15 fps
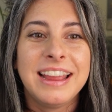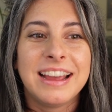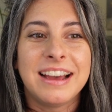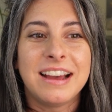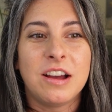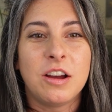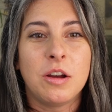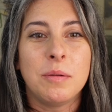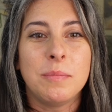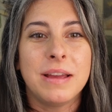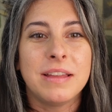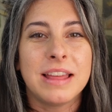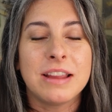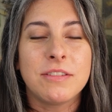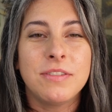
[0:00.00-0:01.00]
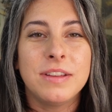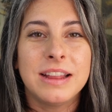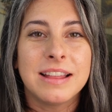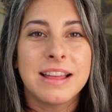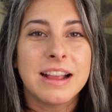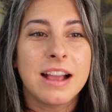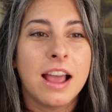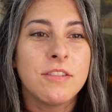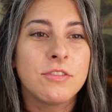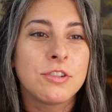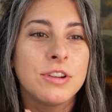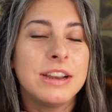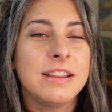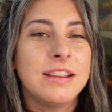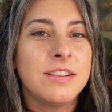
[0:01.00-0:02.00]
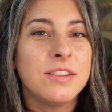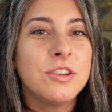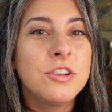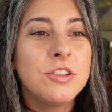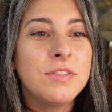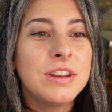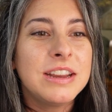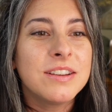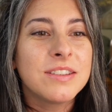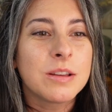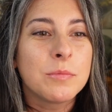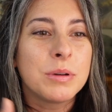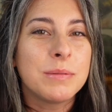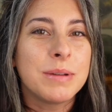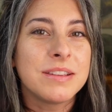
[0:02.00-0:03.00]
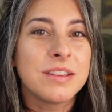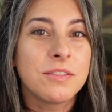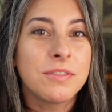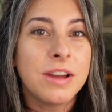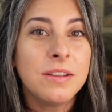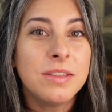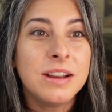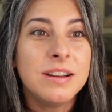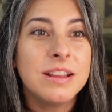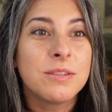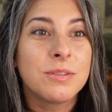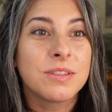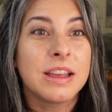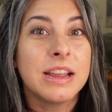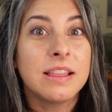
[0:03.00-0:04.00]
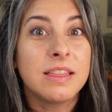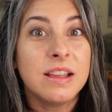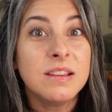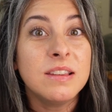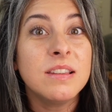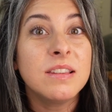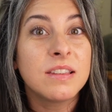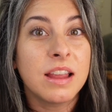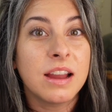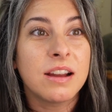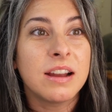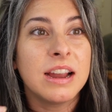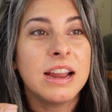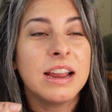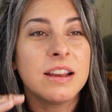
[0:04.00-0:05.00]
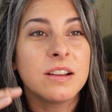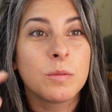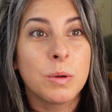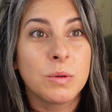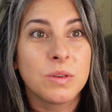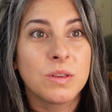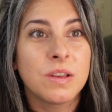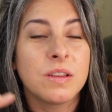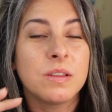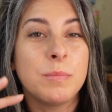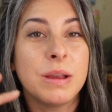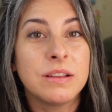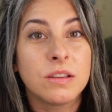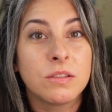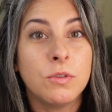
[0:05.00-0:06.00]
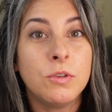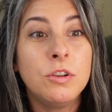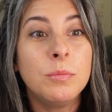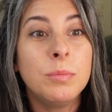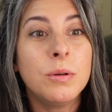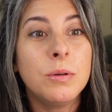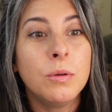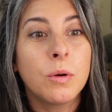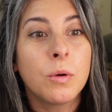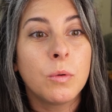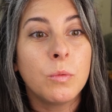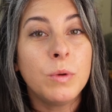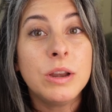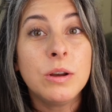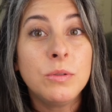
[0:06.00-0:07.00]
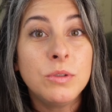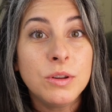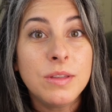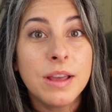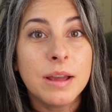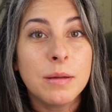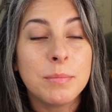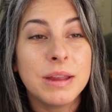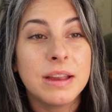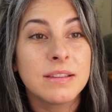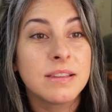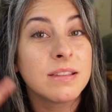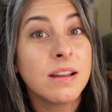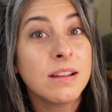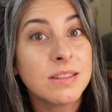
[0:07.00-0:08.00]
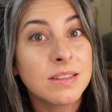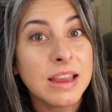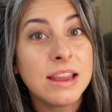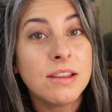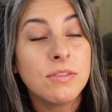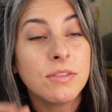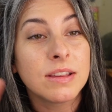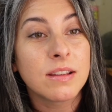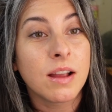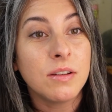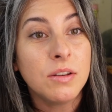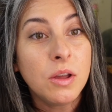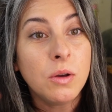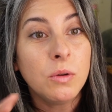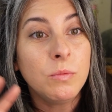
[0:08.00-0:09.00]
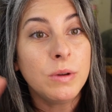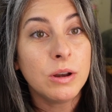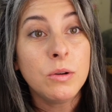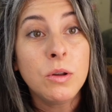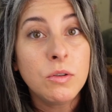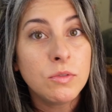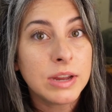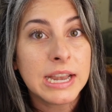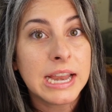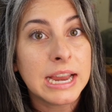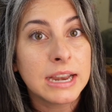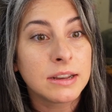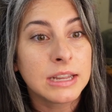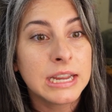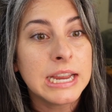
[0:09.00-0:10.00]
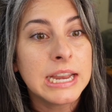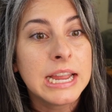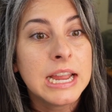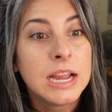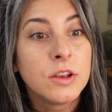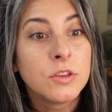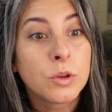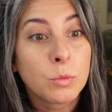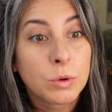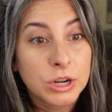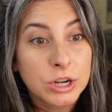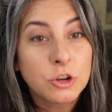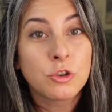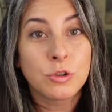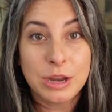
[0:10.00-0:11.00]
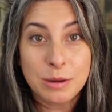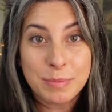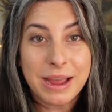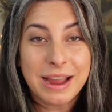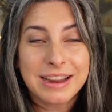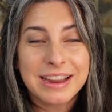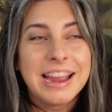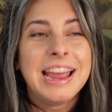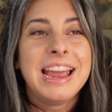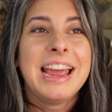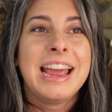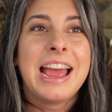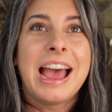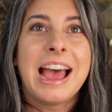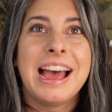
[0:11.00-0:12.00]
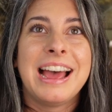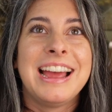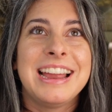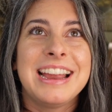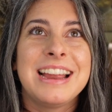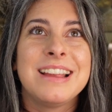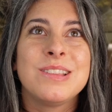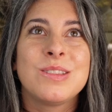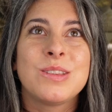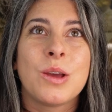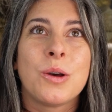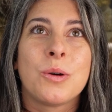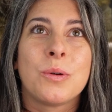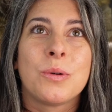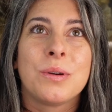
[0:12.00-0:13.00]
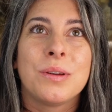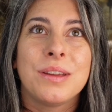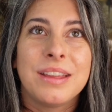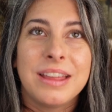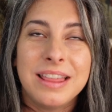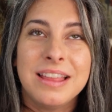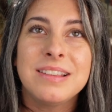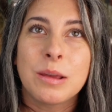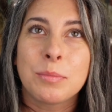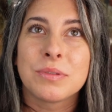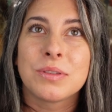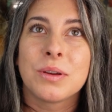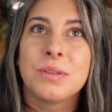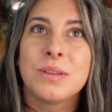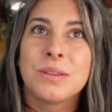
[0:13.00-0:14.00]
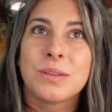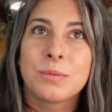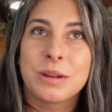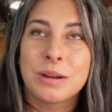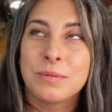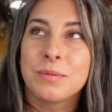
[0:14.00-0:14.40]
and like feeling like I've created these YouTube videos, I'm putting myself out there, and it was like, this is scary. It exposes us, makes us vulnerable. We don't do that because it's not safe. It's not known. We don't know if we can handle it. So we're going to shrink back. And so in this episode, this is what